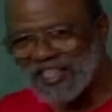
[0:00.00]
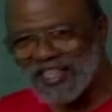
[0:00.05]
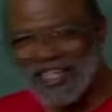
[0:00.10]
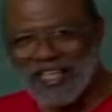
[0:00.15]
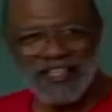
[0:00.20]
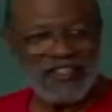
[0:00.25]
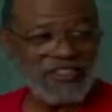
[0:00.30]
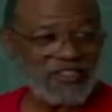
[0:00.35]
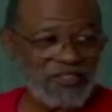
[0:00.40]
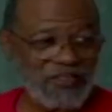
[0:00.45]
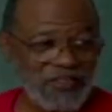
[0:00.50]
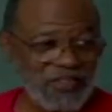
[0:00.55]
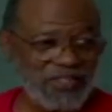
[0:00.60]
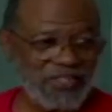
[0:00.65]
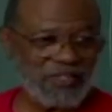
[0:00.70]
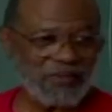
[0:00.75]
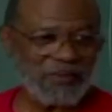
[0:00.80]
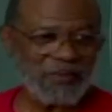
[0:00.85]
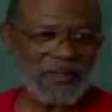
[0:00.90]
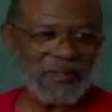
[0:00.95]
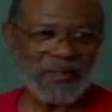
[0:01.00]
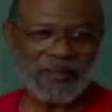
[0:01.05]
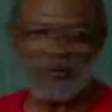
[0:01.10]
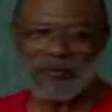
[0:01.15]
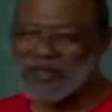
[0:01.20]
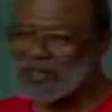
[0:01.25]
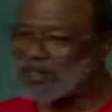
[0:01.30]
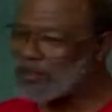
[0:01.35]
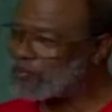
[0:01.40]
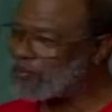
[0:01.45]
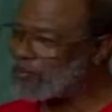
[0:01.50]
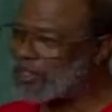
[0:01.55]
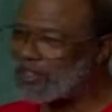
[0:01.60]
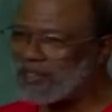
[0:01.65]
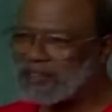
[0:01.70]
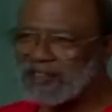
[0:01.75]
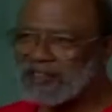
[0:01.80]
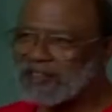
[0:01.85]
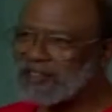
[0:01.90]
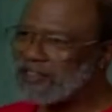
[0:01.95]
and Zuni to work with, but
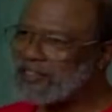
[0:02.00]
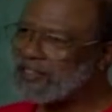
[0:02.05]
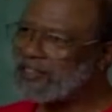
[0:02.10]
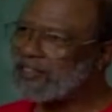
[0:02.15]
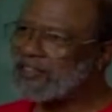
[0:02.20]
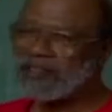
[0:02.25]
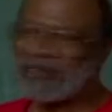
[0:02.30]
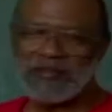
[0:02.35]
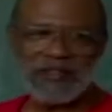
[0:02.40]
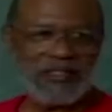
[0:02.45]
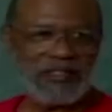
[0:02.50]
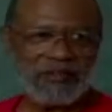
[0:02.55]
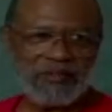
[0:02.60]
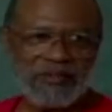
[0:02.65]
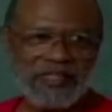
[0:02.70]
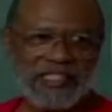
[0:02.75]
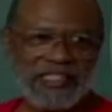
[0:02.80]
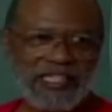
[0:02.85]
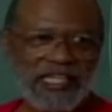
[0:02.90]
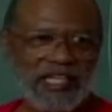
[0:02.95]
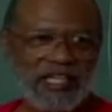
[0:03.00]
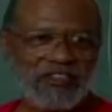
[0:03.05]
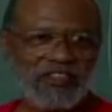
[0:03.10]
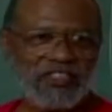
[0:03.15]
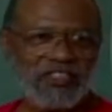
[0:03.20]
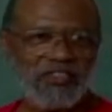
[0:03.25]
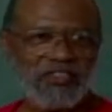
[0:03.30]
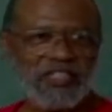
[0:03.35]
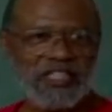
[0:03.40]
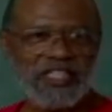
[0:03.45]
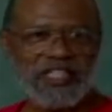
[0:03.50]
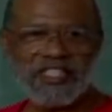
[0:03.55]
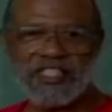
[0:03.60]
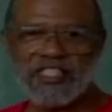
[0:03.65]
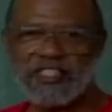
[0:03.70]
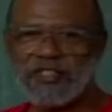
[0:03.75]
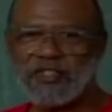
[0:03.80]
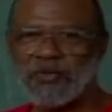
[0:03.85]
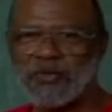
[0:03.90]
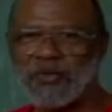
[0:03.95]
we didn't have good
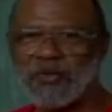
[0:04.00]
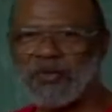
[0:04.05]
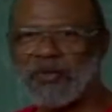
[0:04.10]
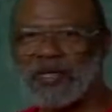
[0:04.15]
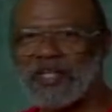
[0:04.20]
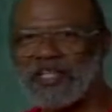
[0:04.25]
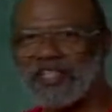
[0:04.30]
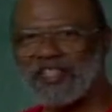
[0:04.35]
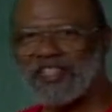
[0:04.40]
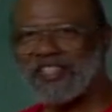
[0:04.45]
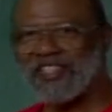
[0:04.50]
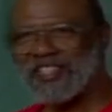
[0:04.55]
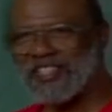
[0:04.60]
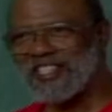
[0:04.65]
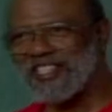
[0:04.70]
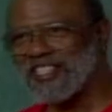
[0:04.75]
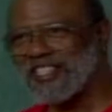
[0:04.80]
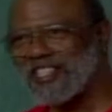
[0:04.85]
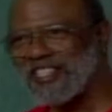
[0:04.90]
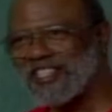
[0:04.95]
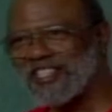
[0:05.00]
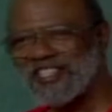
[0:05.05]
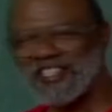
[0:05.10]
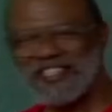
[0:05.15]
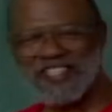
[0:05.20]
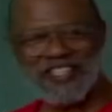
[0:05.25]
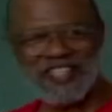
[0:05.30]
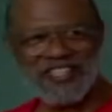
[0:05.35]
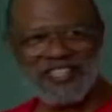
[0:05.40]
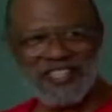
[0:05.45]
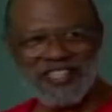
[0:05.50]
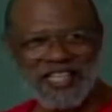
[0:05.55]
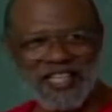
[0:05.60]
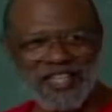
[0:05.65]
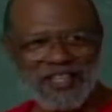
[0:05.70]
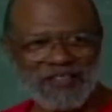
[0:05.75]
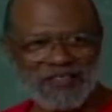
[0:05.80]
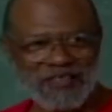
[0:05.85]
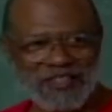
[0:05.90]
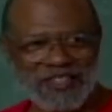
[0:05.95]
relations with white organizations at the
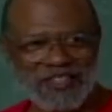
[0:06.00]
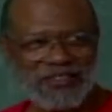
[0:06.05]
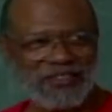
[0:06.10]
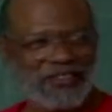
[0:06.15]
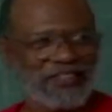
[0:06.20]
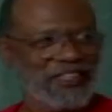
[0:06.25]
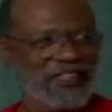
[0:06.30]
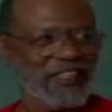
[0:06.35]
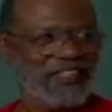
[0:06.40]
time, so